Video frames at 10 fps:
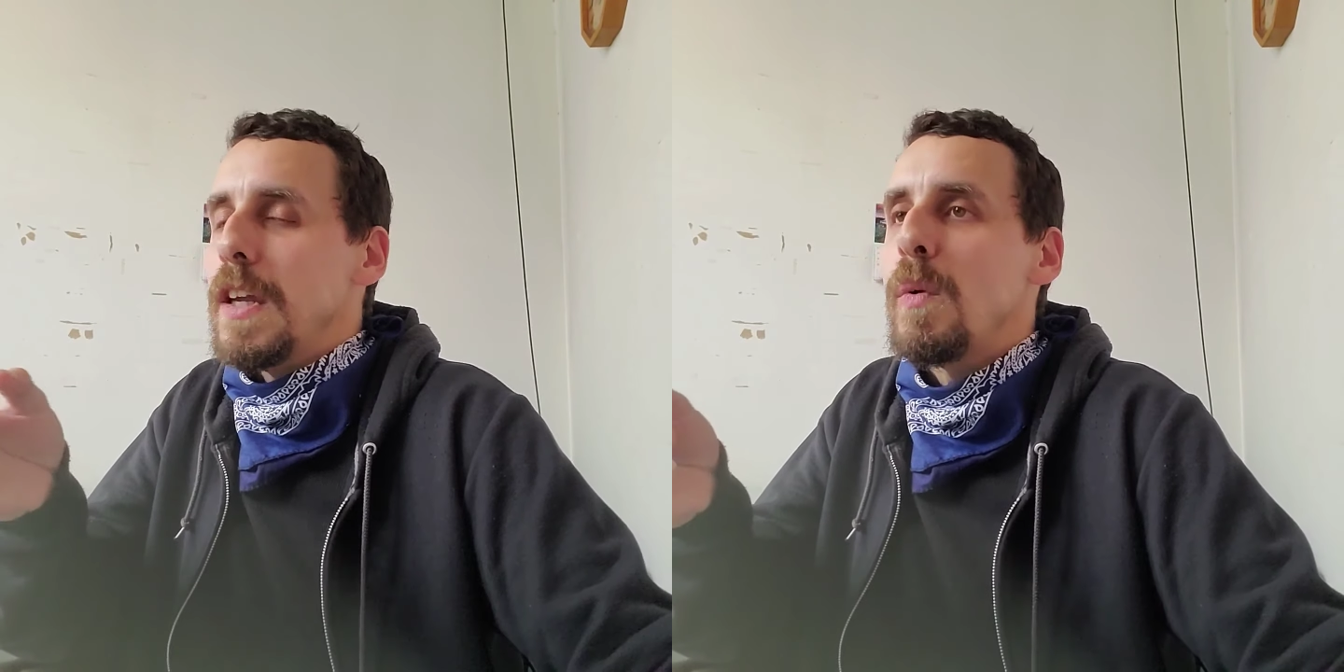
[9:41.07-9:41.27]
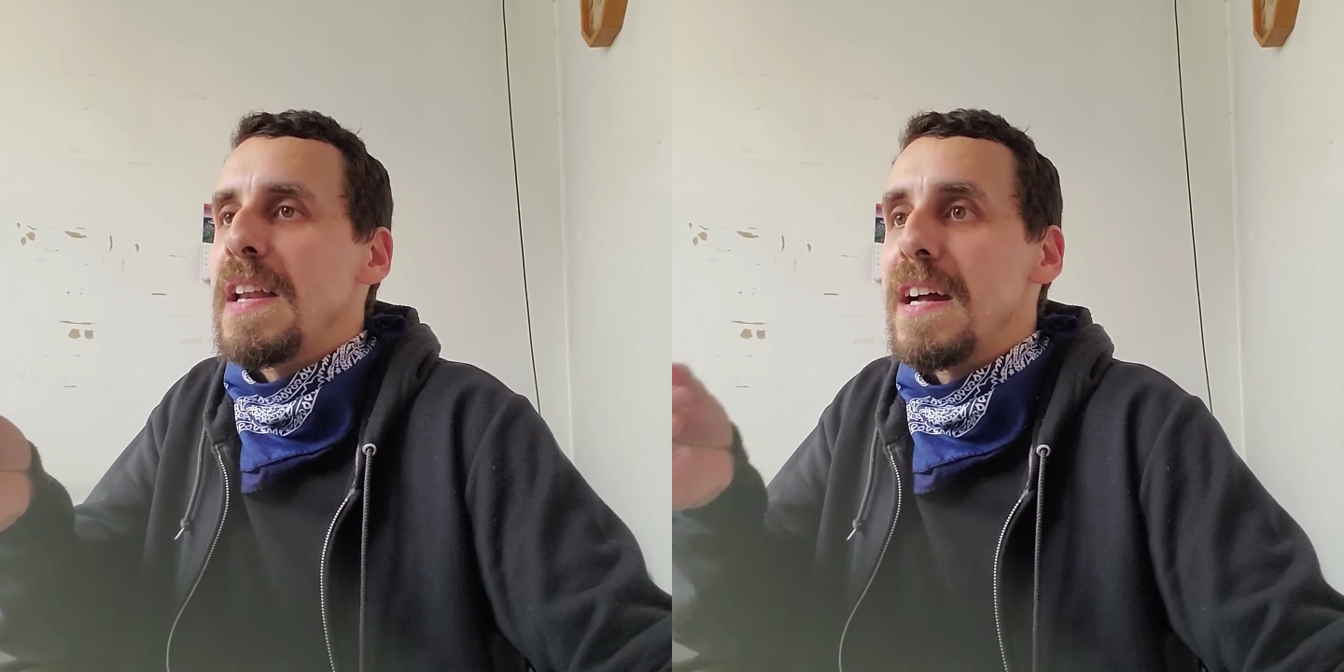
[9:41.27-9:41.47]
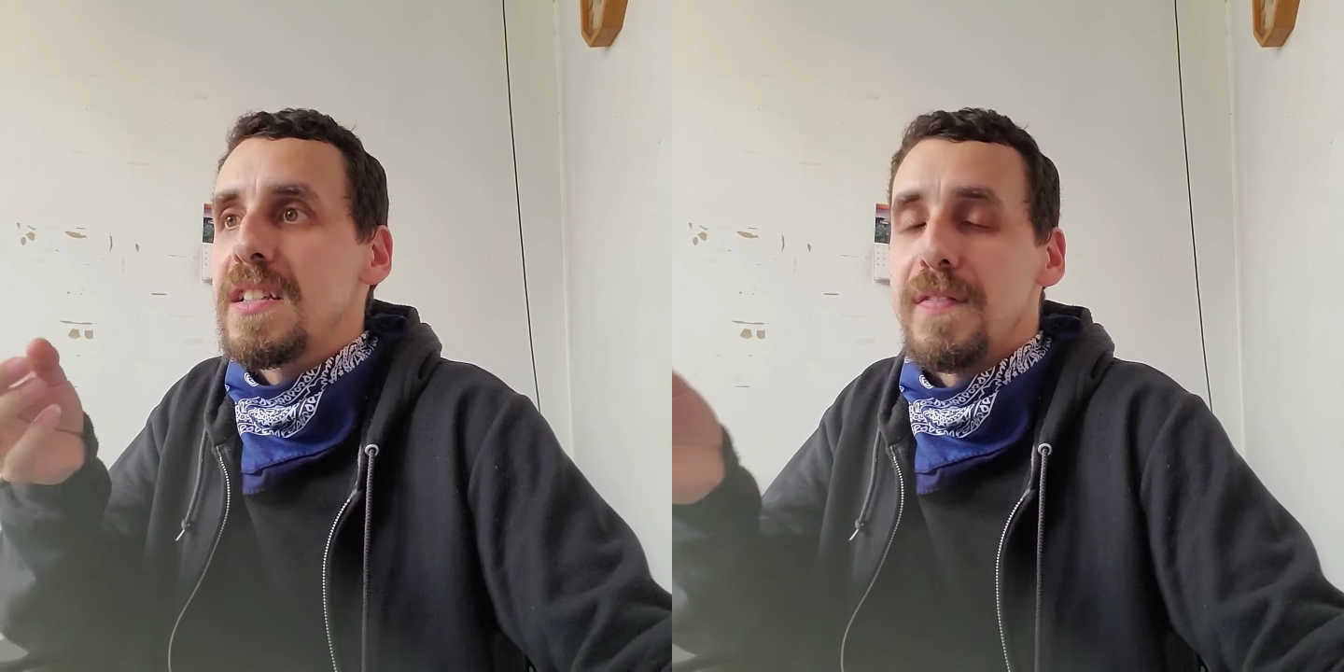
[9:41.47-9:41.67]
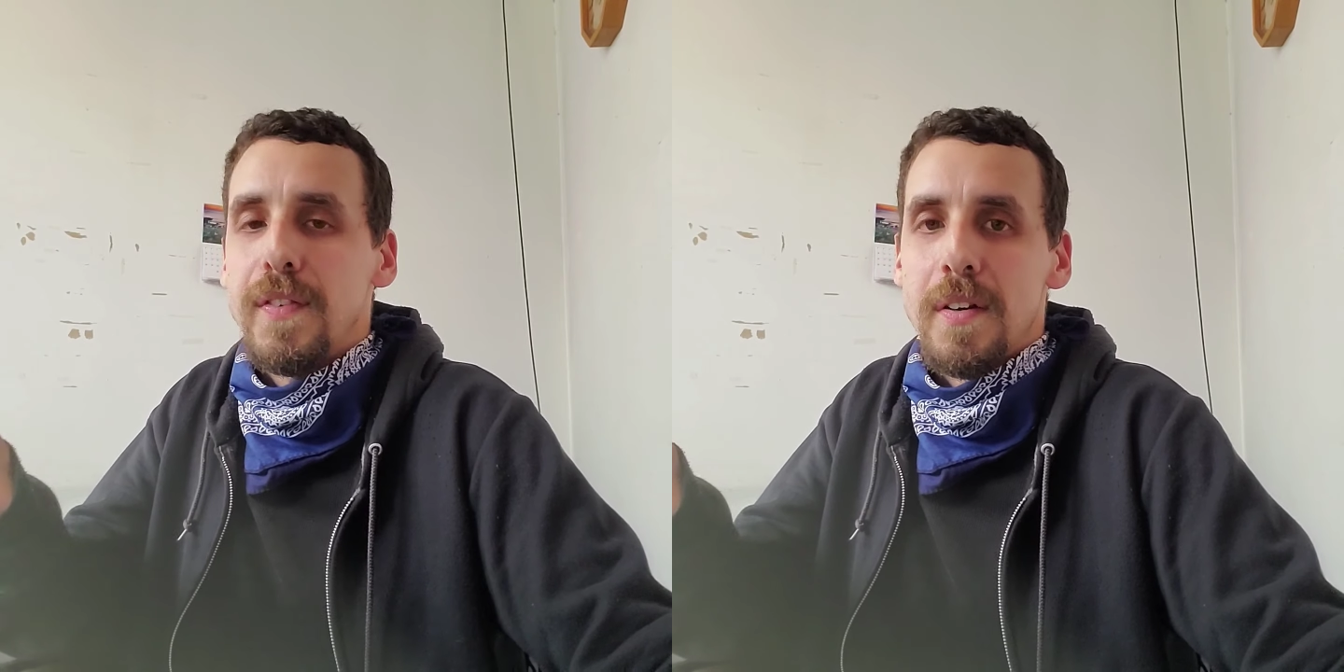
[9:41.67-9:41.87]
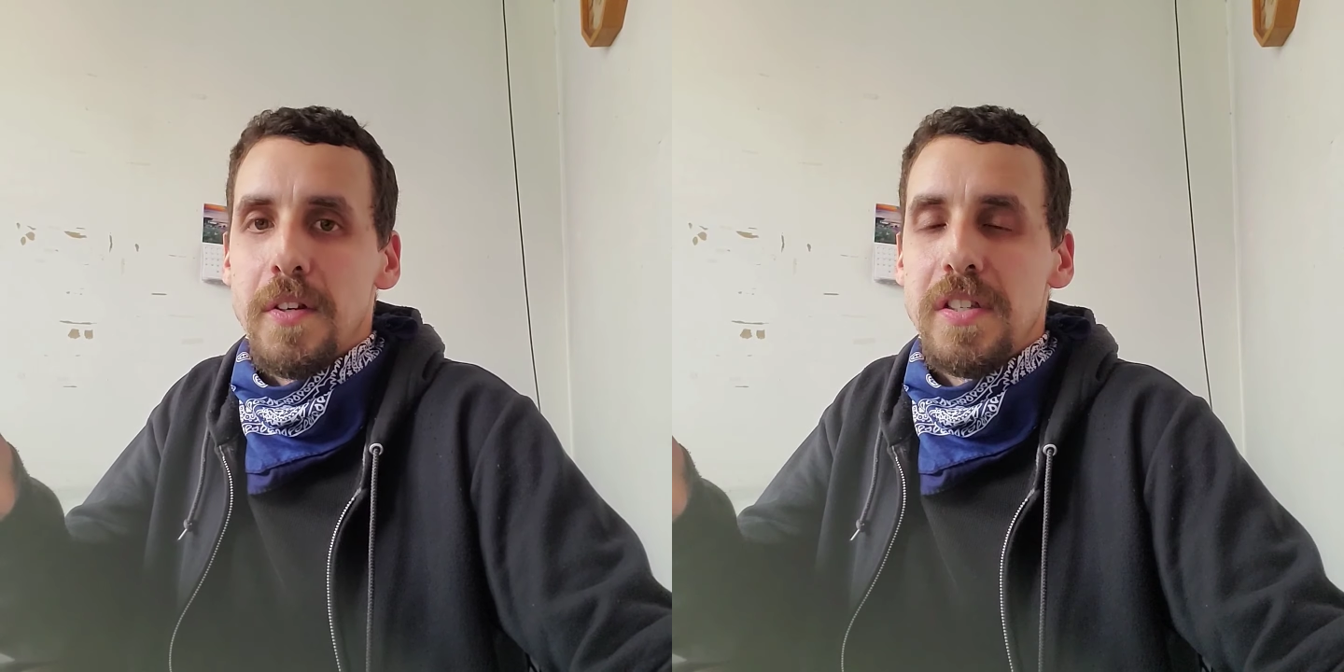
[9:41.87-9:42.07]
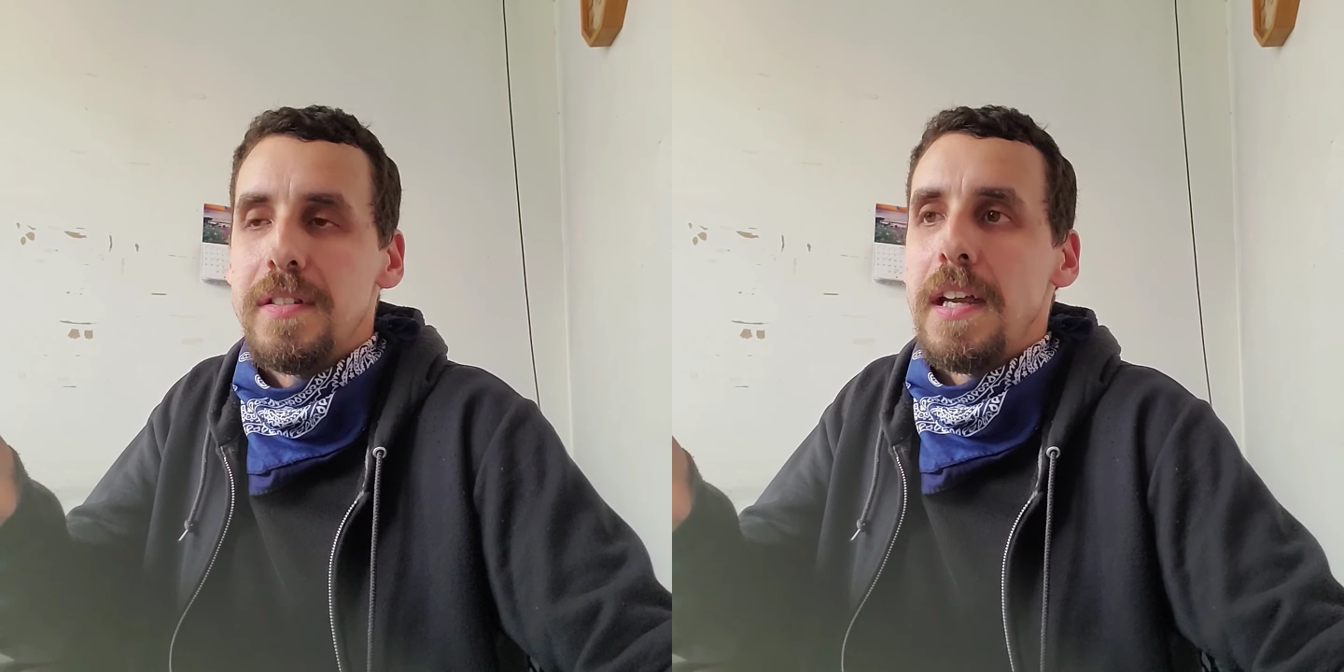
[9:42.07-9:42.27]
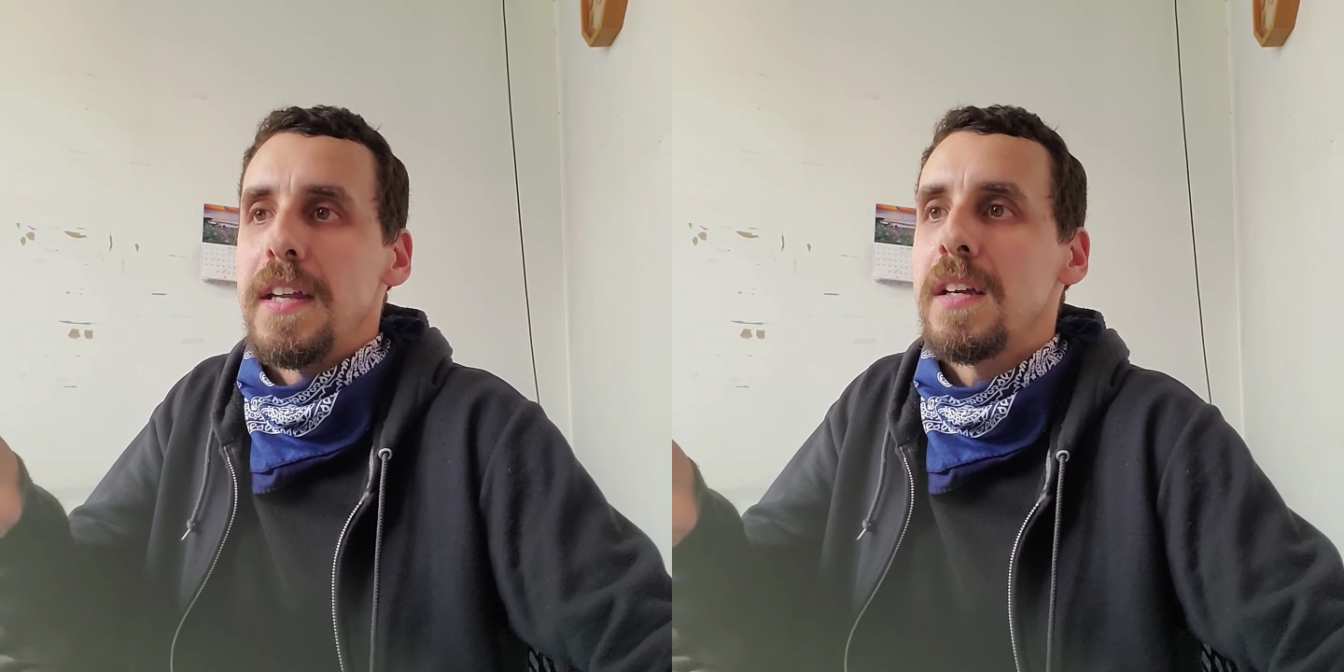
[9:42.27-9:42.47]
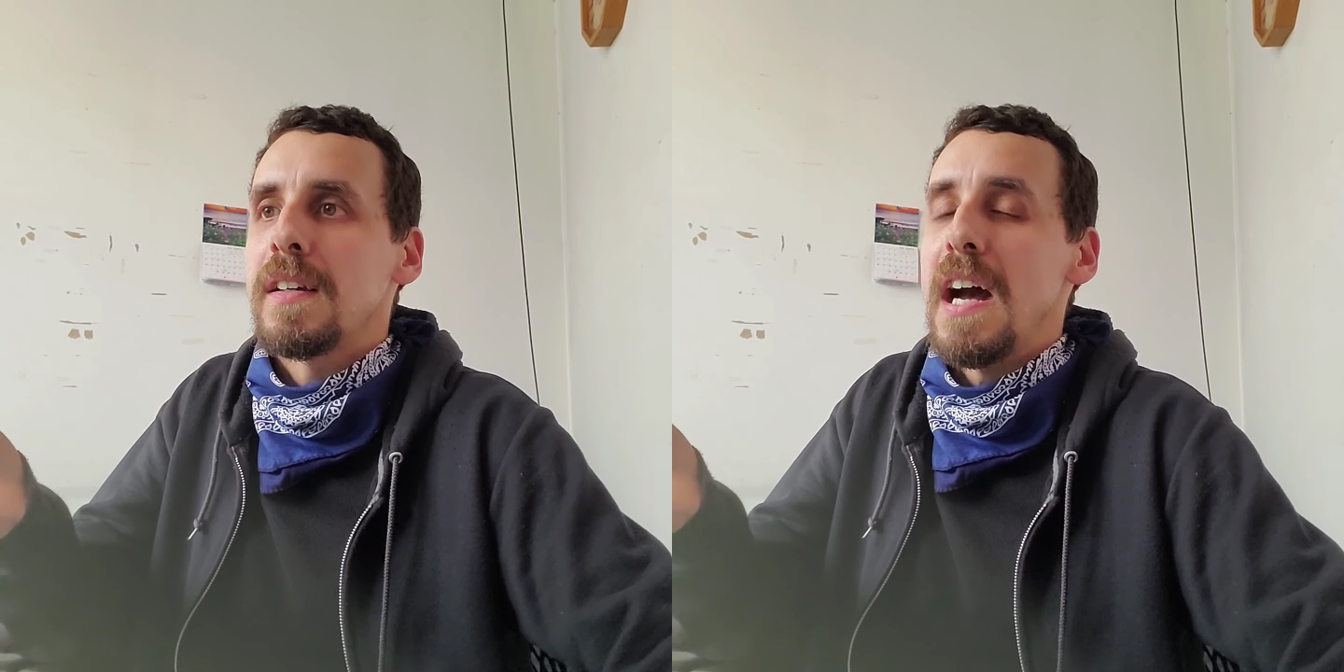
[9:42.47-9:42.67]
he went on to further state
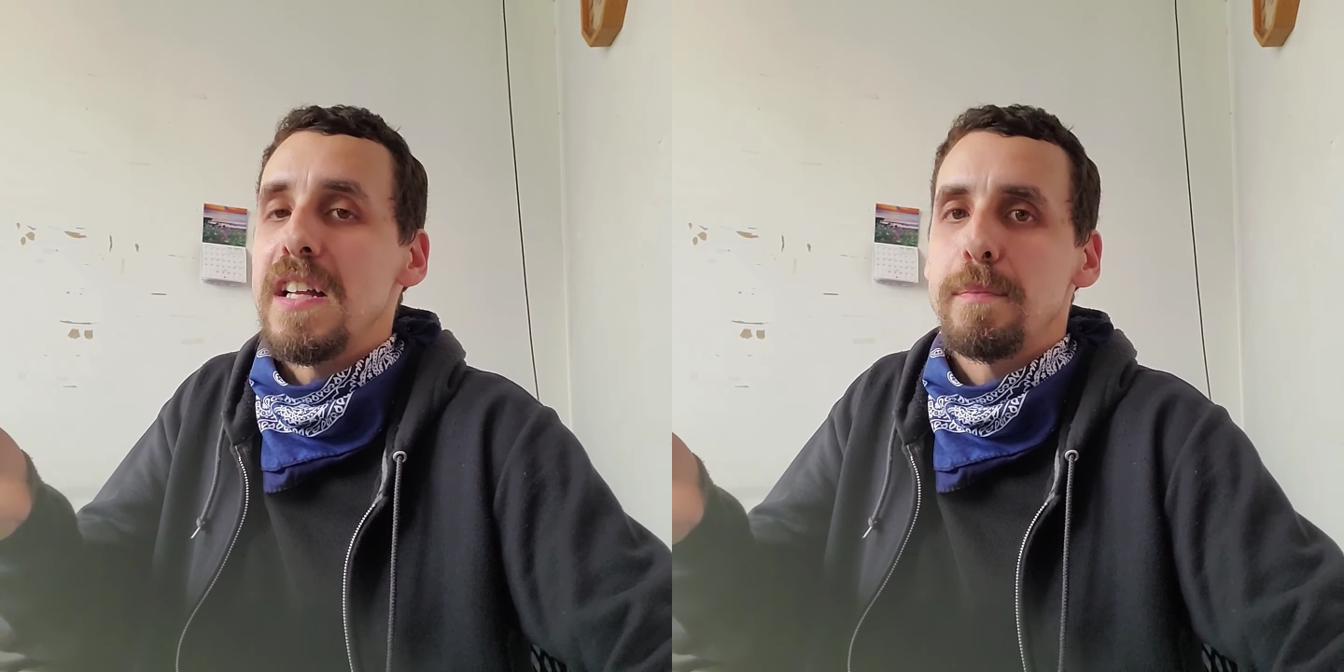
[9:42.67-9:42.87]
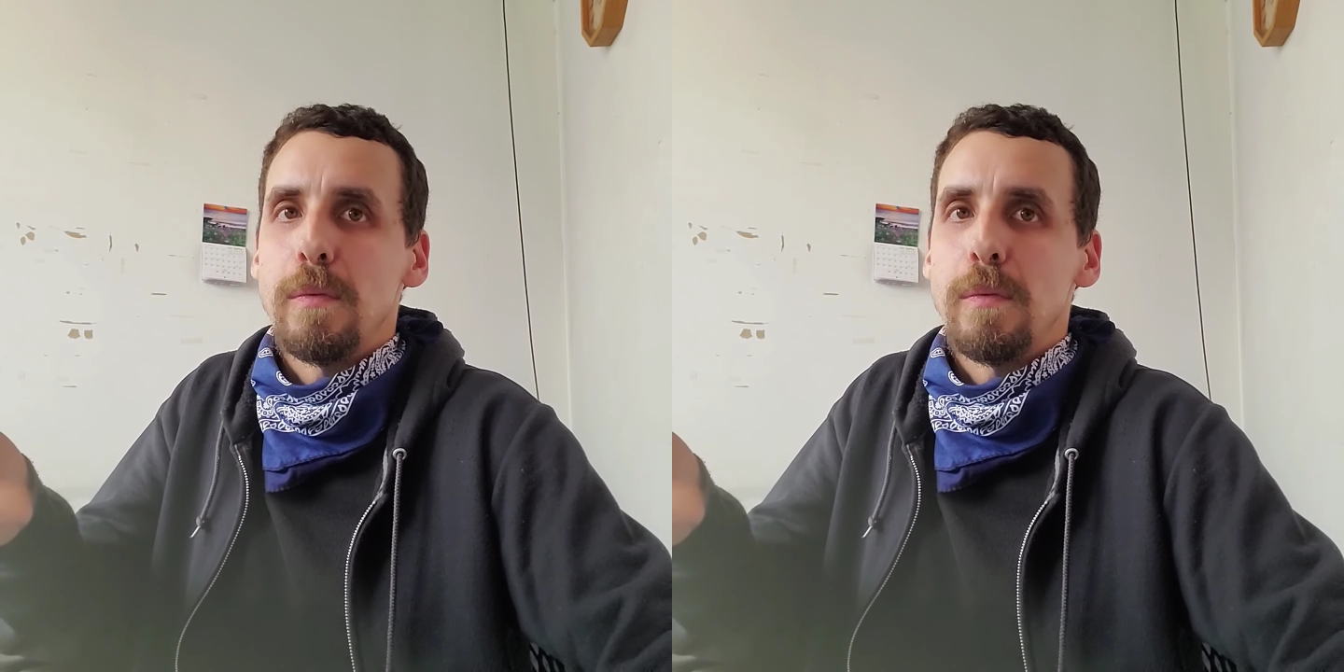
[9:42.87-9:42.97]
here, guys.